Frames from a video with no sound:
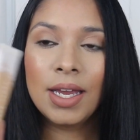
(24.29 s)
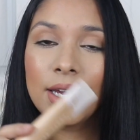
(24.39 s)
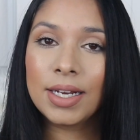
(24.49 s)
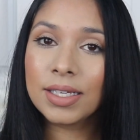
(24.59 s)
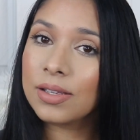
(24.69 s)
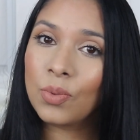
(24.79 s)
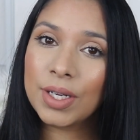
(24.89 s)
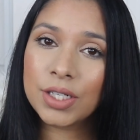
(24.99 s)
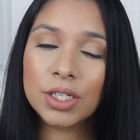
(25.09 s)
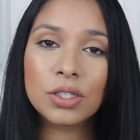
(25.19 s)
It is the
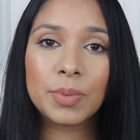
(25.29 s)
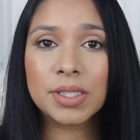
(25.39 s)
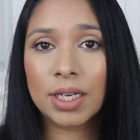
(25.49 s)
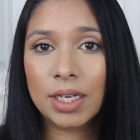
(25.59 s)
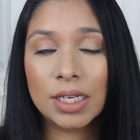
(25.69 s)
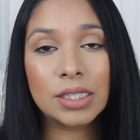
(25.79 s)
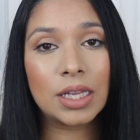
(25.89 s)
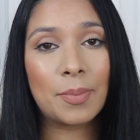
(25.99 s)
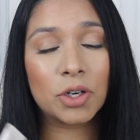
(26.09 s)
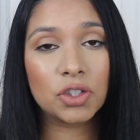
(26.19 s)
winter, so my skin is a
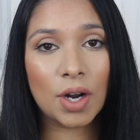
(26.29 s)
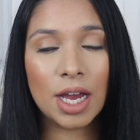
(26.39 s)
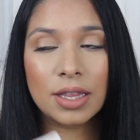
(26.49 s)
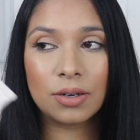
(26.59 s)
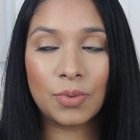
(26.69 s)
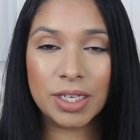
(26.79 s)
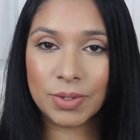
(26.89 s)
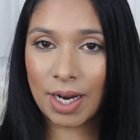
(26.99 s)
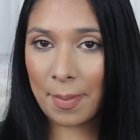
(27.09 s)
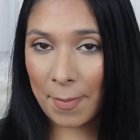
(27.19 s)
lot more dry than it was
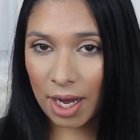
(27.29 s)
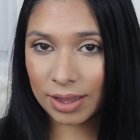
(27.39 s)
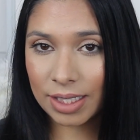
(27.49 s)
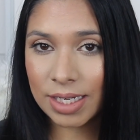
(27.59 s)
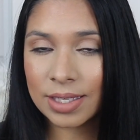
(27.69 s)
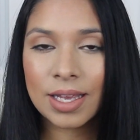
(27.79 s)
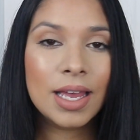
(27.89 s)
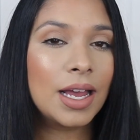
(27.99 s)
when I bought this.